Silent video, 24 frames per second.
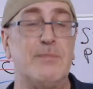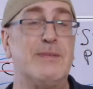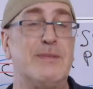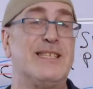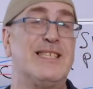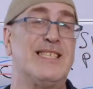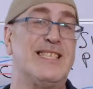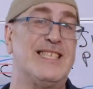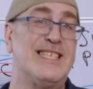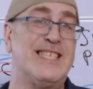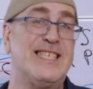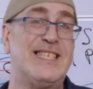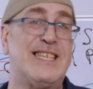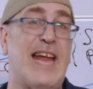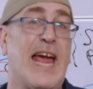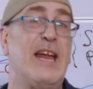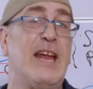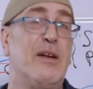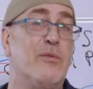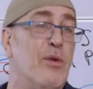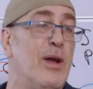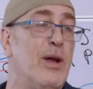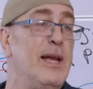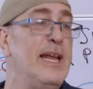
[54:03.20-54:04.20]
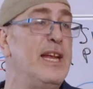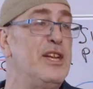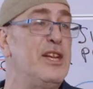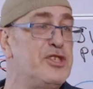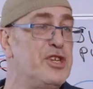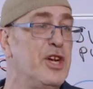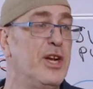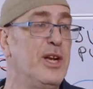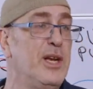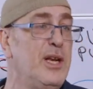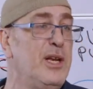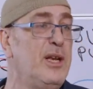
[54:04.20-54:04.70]
as the state
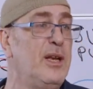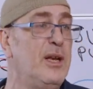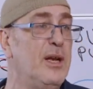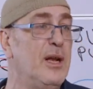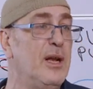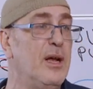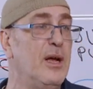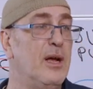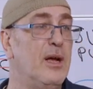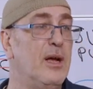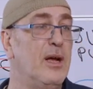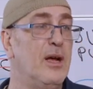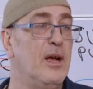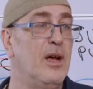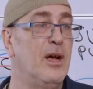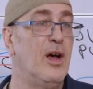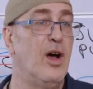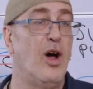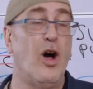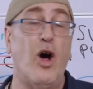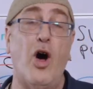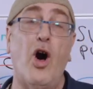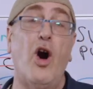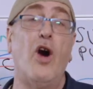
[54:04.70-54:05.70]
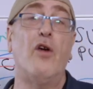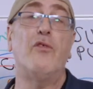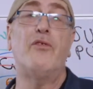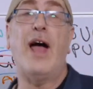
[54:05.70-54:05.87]
religion of